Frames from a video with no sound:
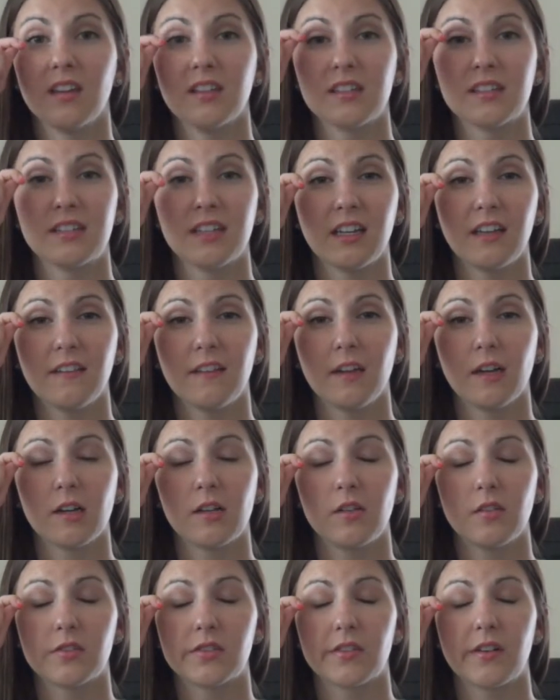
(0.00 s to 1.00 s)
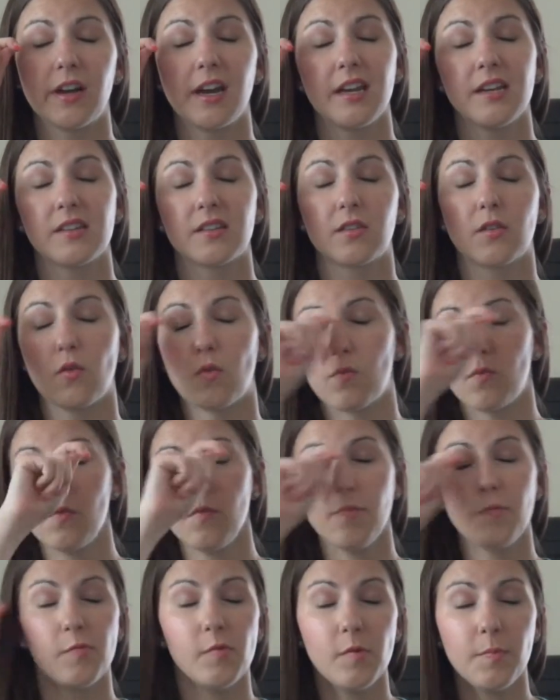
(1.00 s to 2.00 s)
stick it there, close their eye, and just go
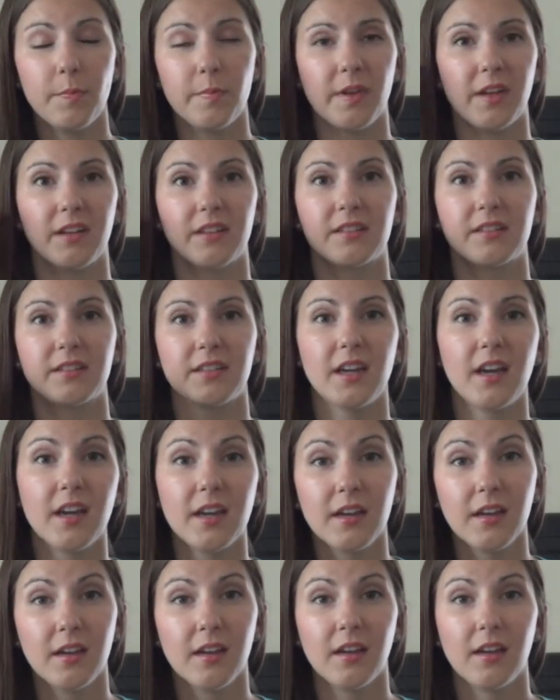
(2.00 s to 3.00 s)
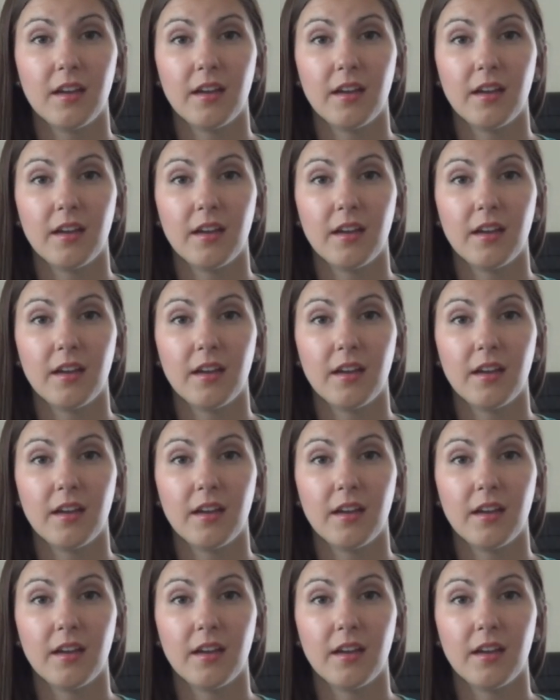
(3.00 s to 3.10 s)
whoop whoop, and it's done.